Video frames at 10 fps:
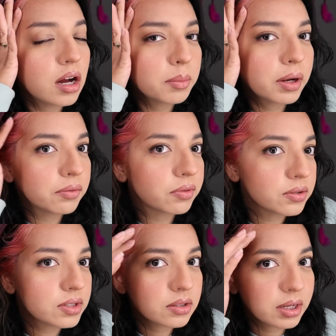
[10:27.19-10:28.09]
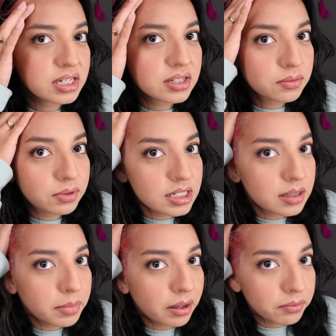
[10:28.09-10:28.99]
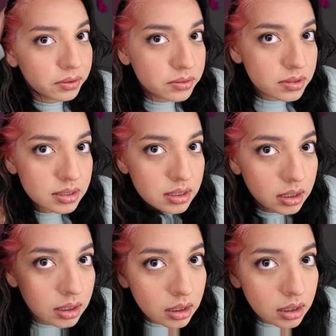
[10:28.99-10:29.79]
on my roots. So I just redid my roots.